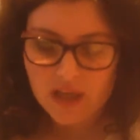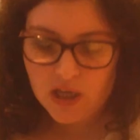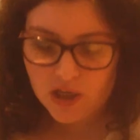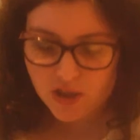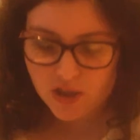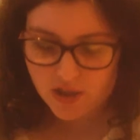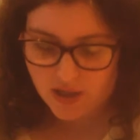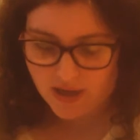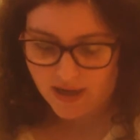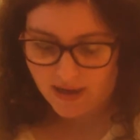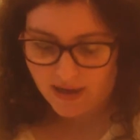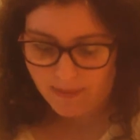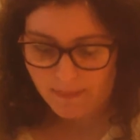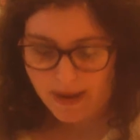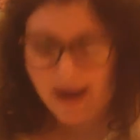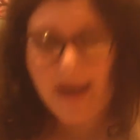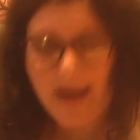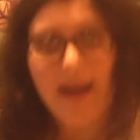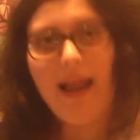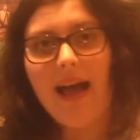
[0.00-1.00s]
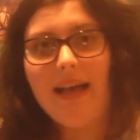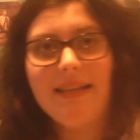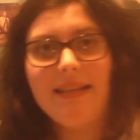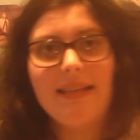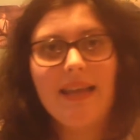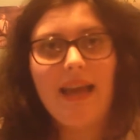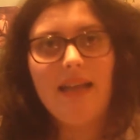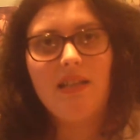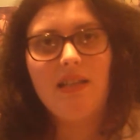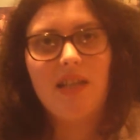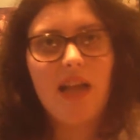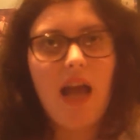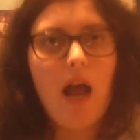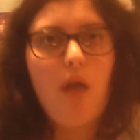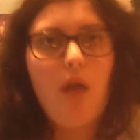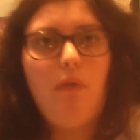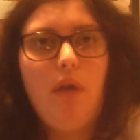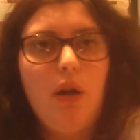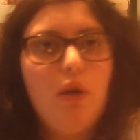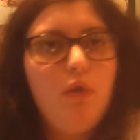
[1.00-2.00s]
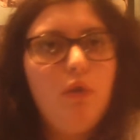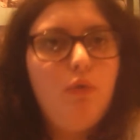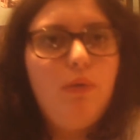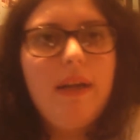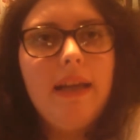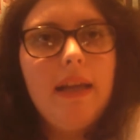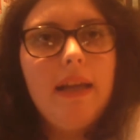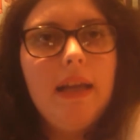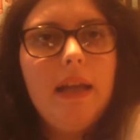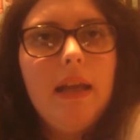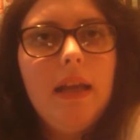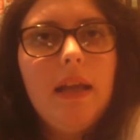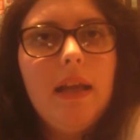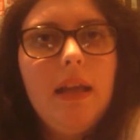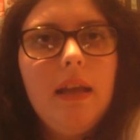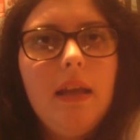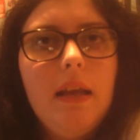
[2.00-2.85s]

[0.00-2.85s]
So then my last category,